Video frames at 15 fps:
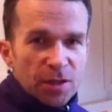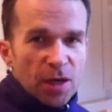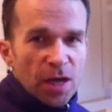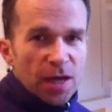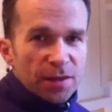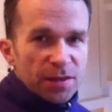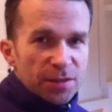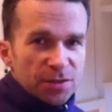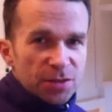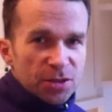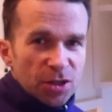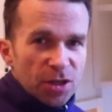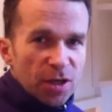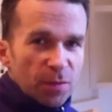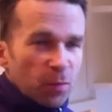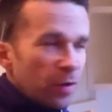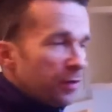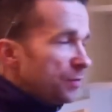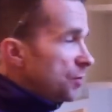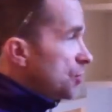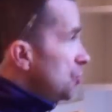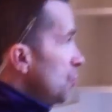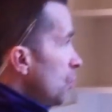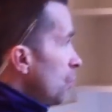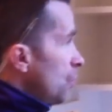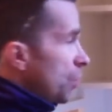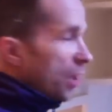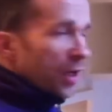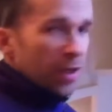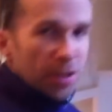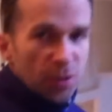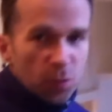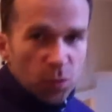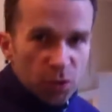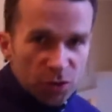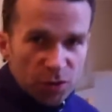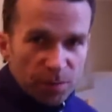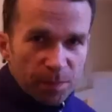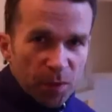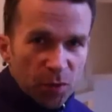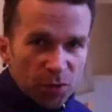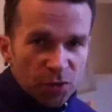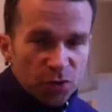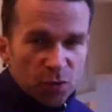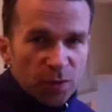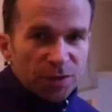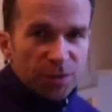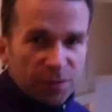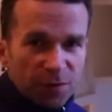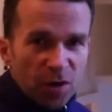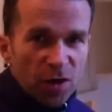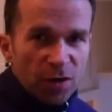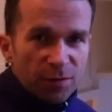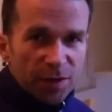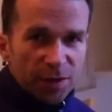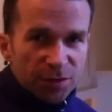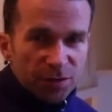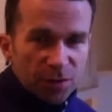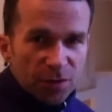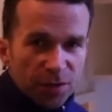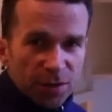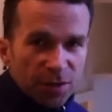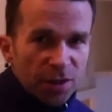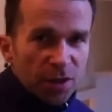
and this time we've installed a Worcester Bosch 25SI.